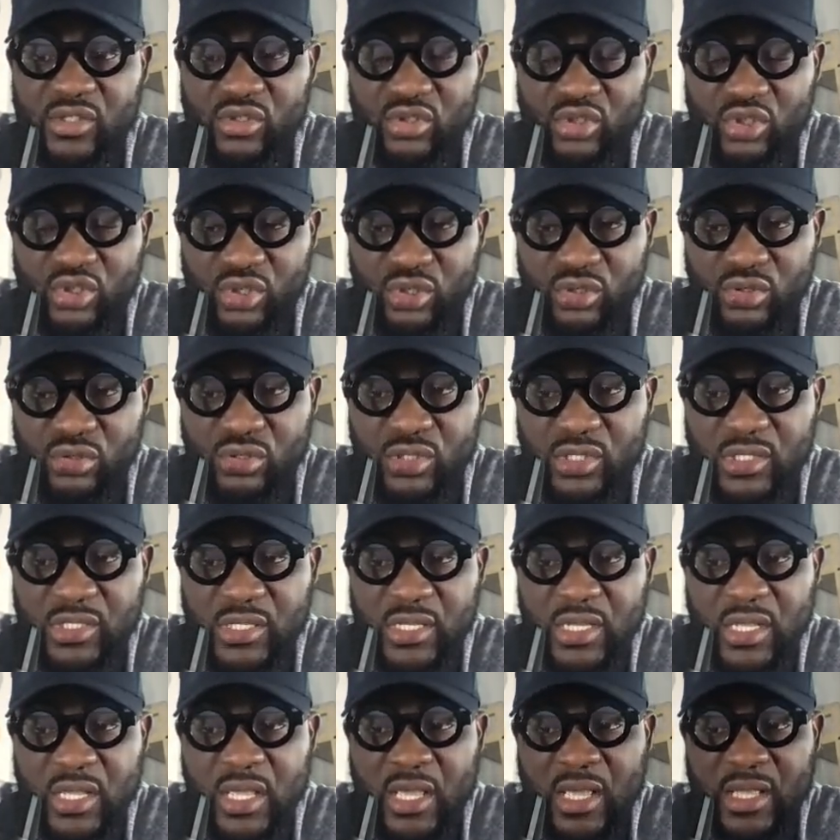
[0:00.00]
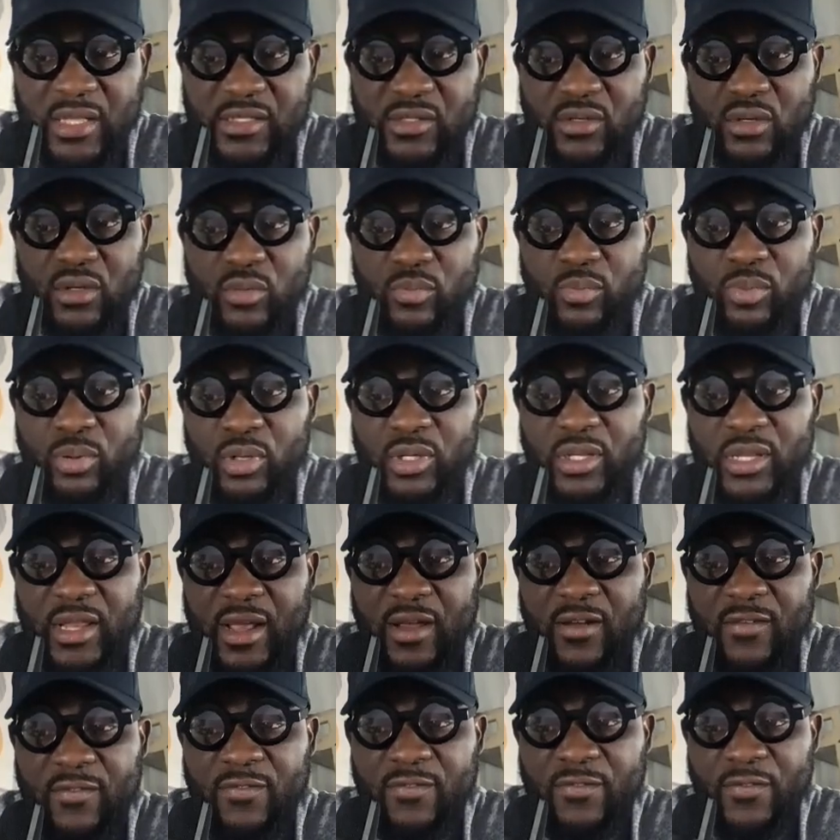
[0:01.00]
choose. It's going to pull it
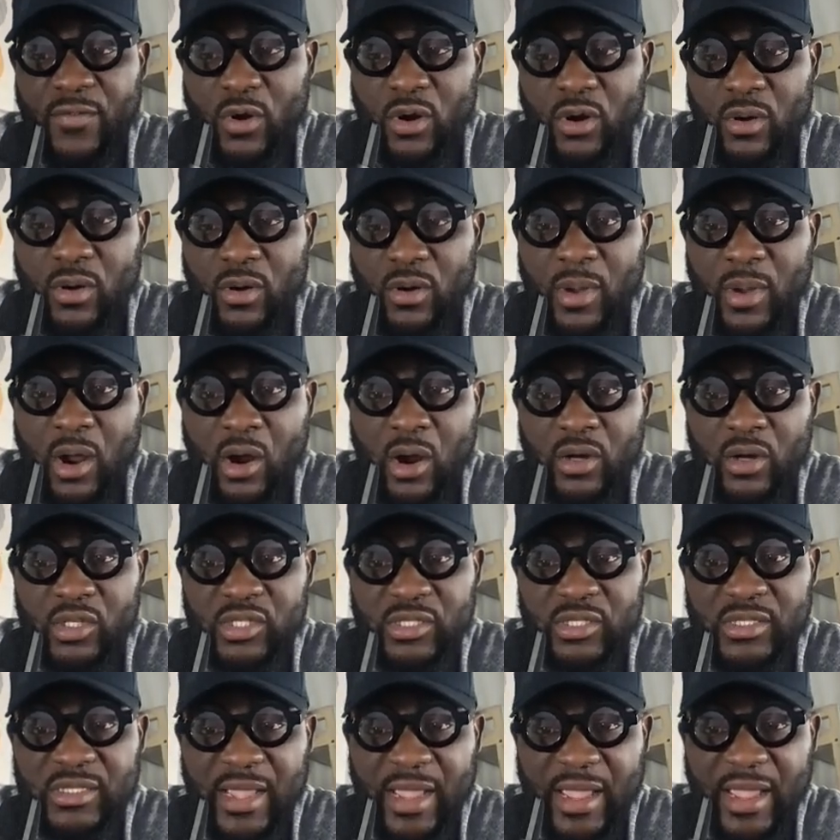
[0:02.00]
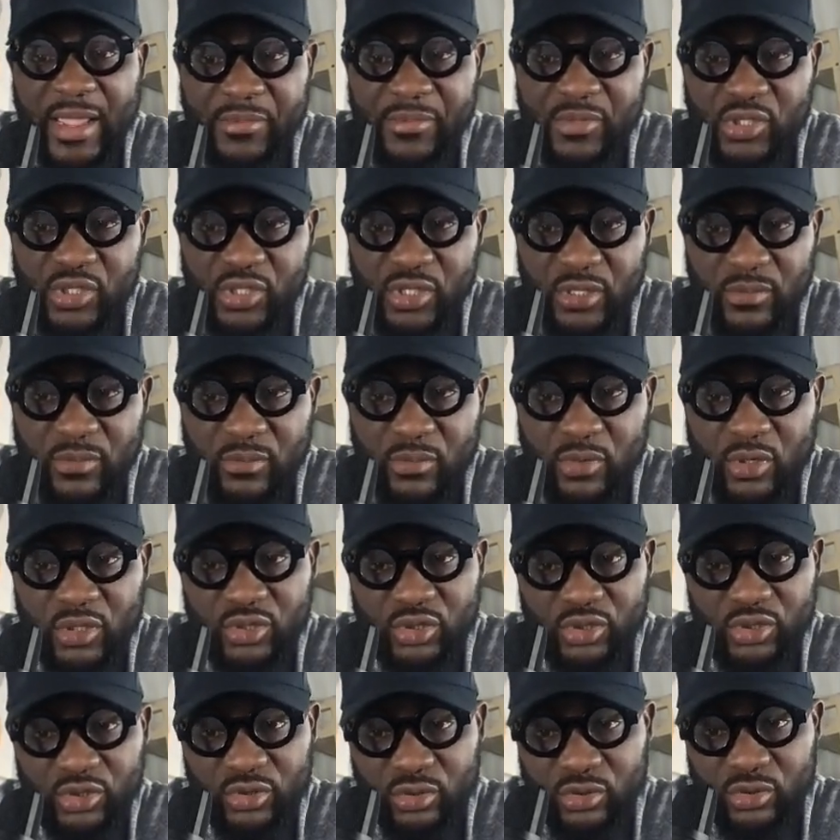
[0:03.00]
out from our timesheet
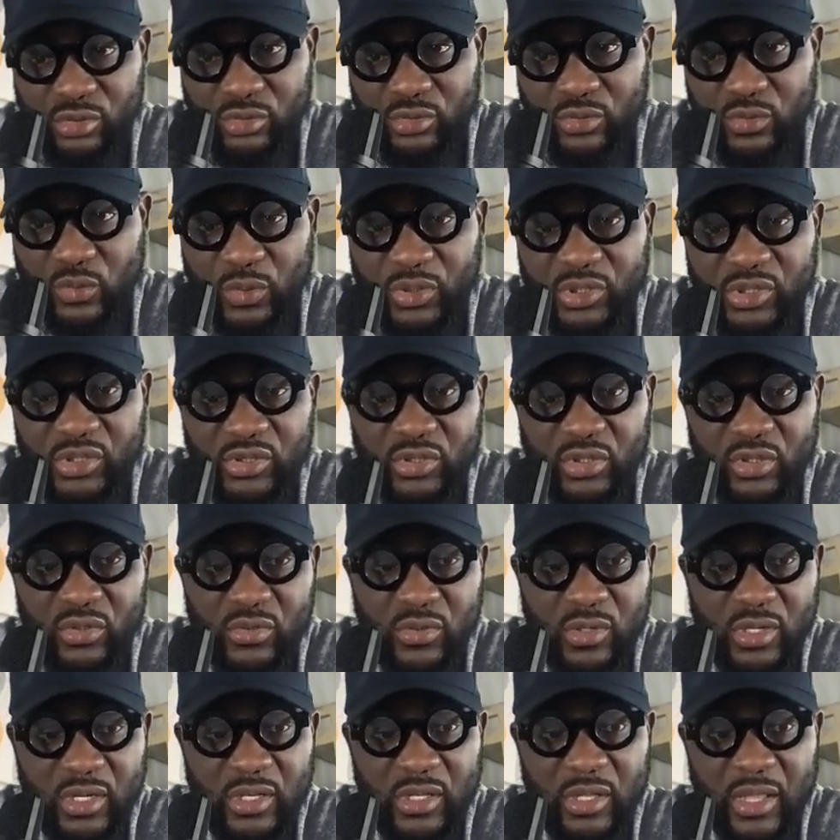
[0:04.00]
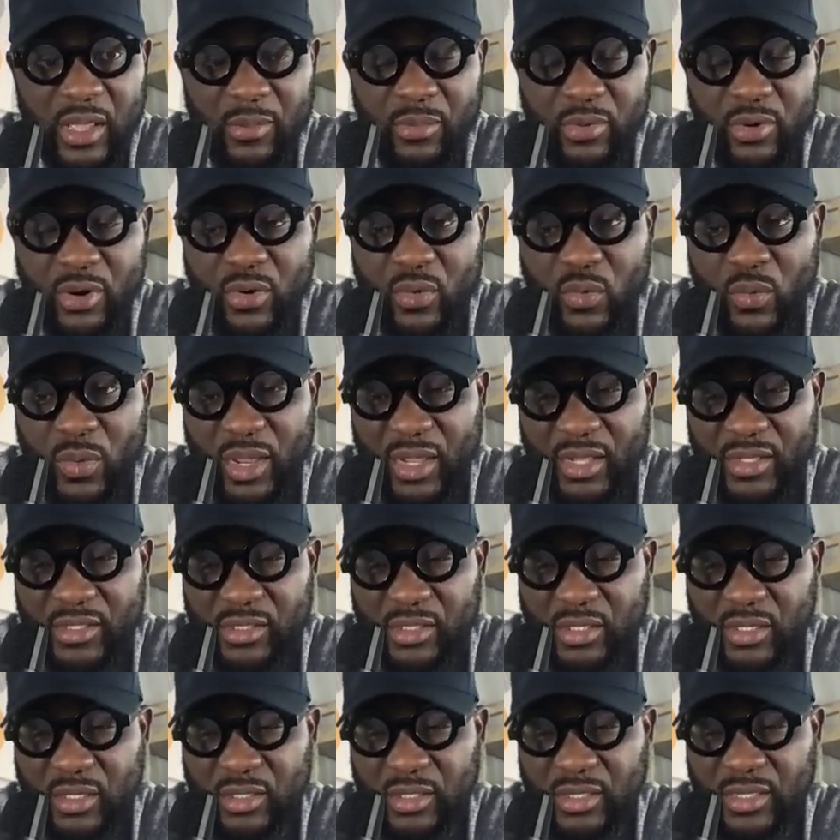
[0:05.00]
module, which is also an elaborate way
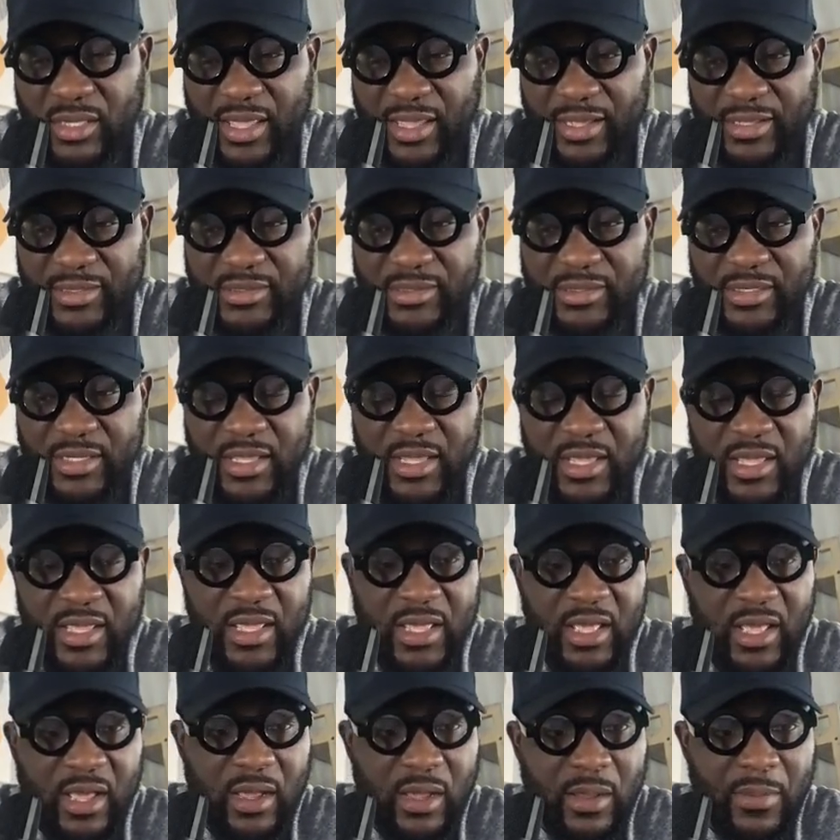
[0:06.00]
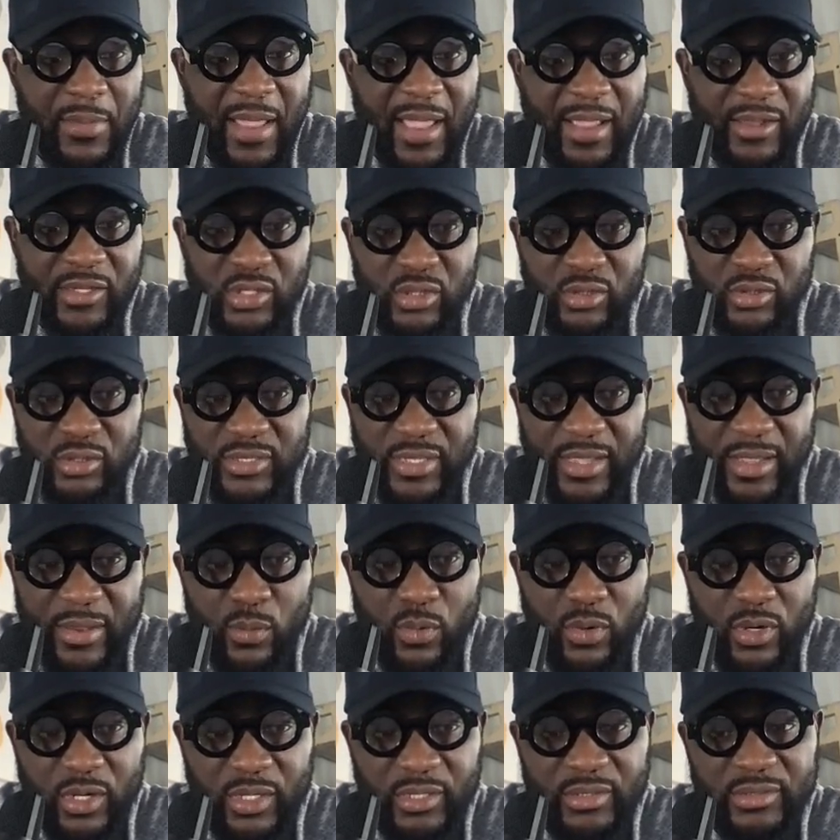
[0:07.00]
to collect actual
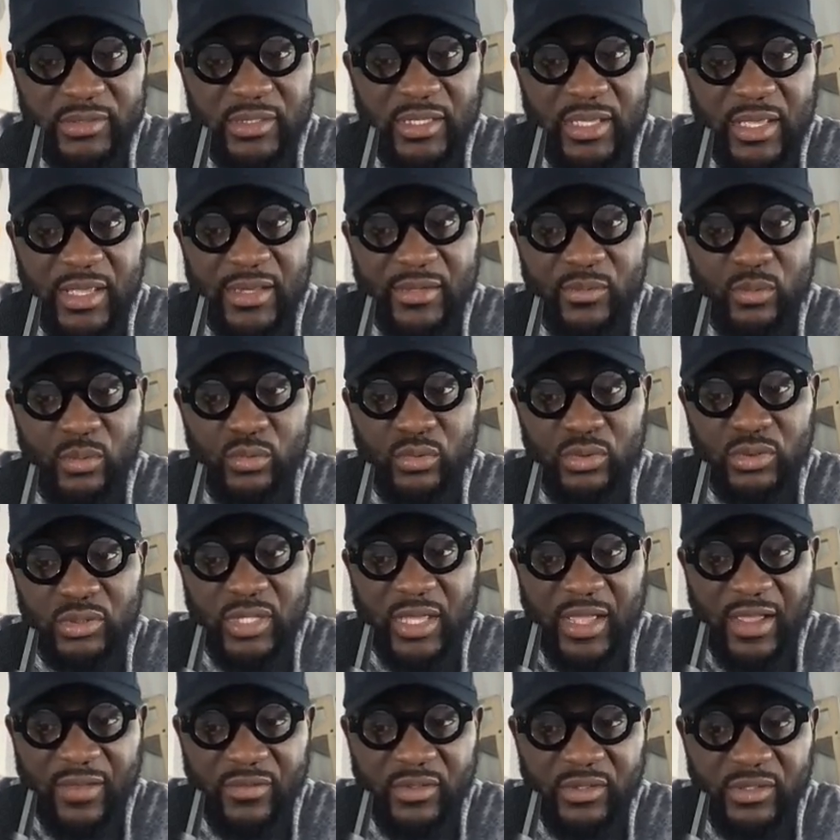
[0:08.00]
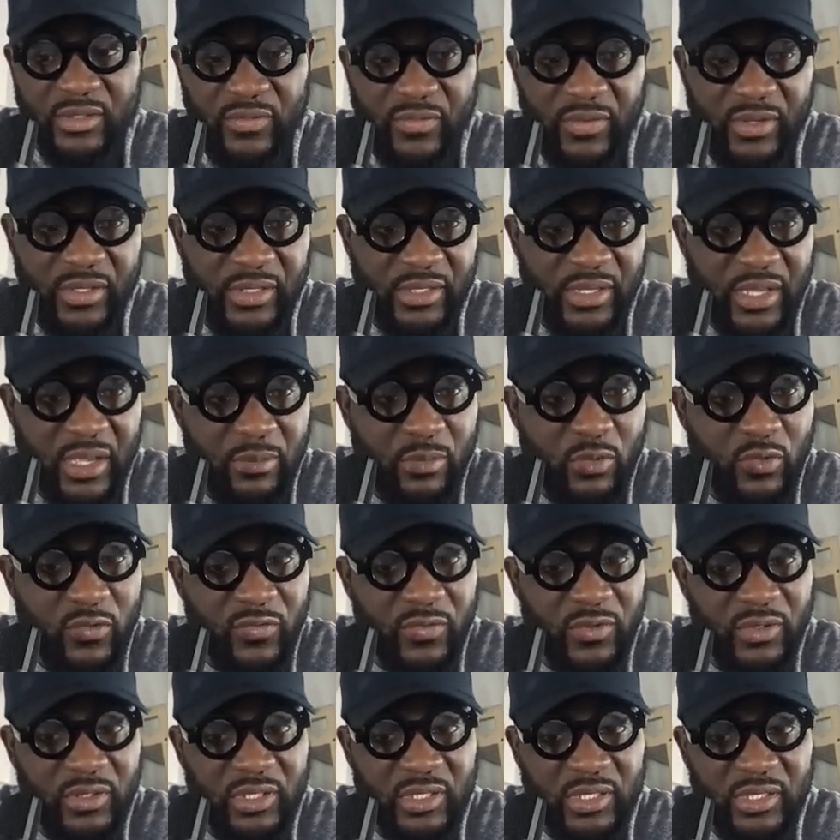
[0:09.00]
time worked. And we'll have a different demo
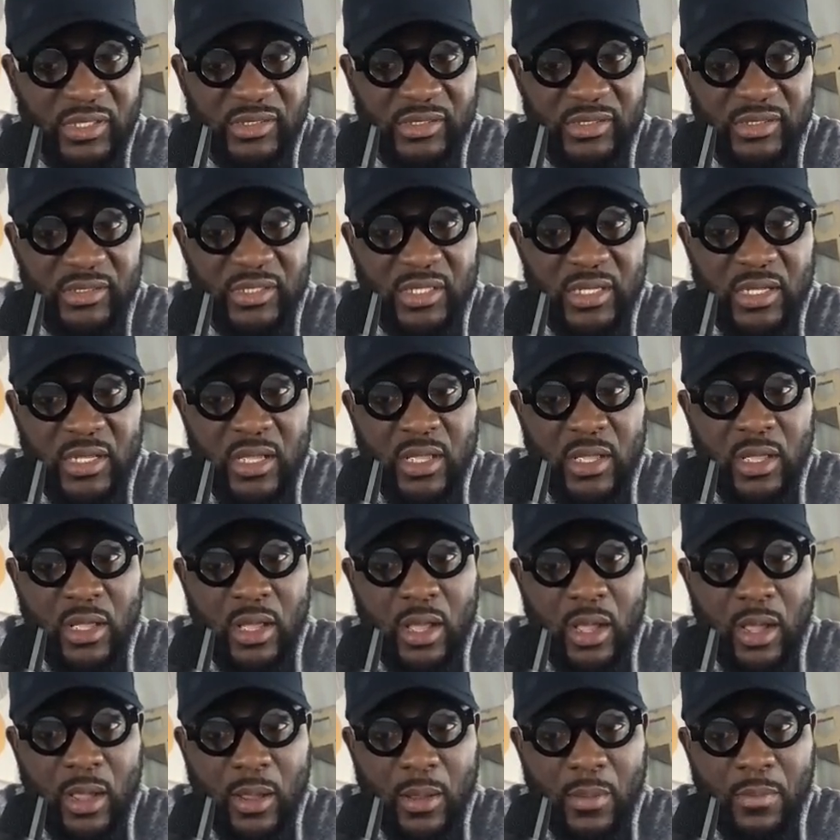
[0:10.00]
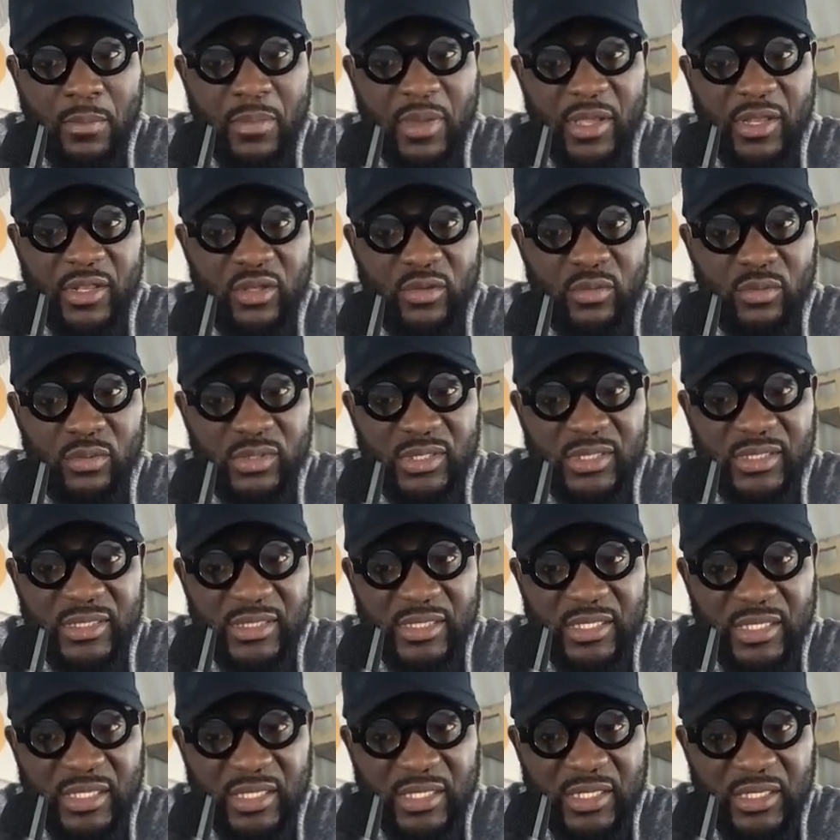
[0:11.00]
for this. But you would
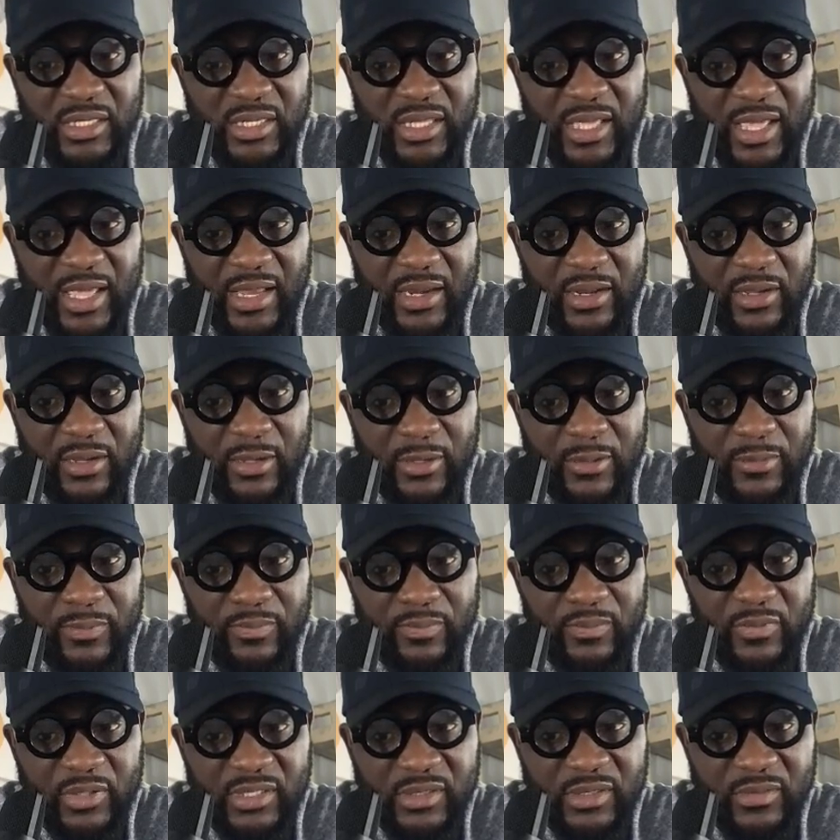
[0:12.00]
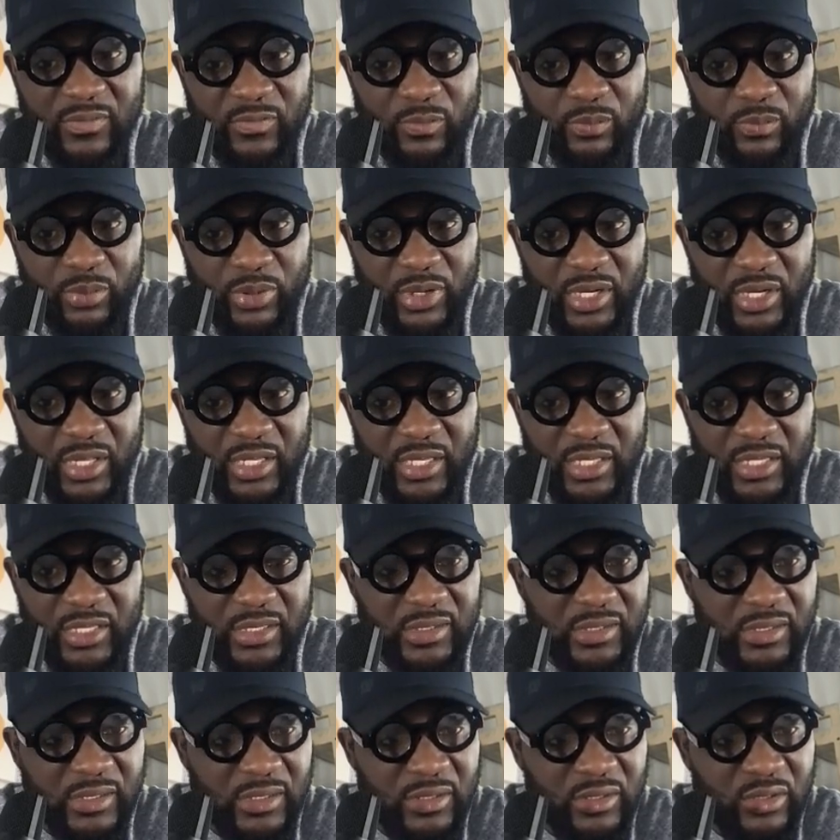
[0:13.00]
see that it's pretty
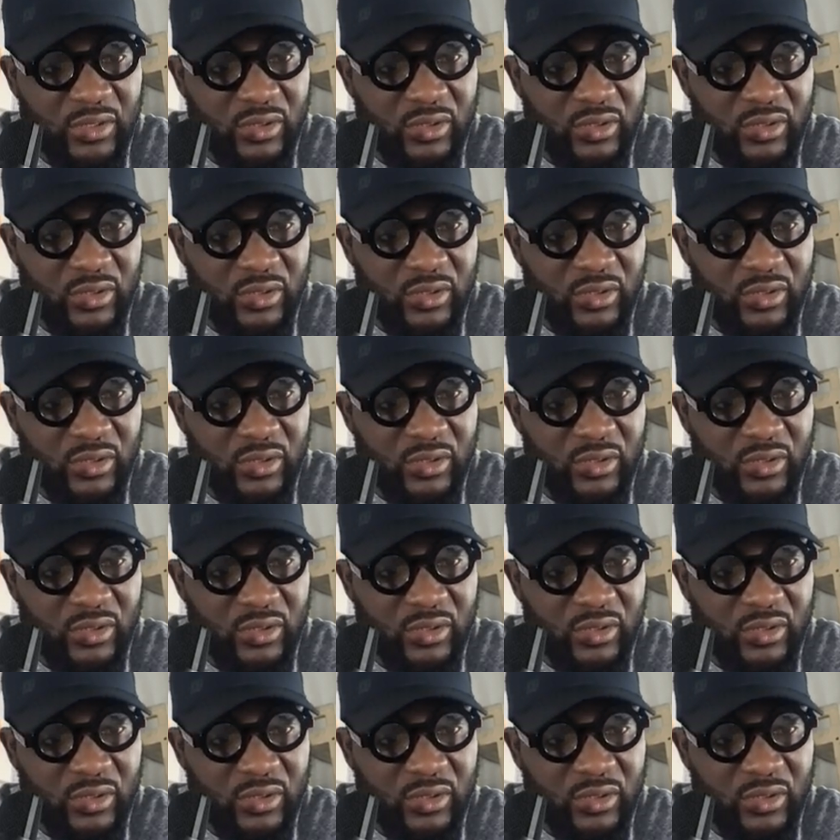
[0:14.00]
easy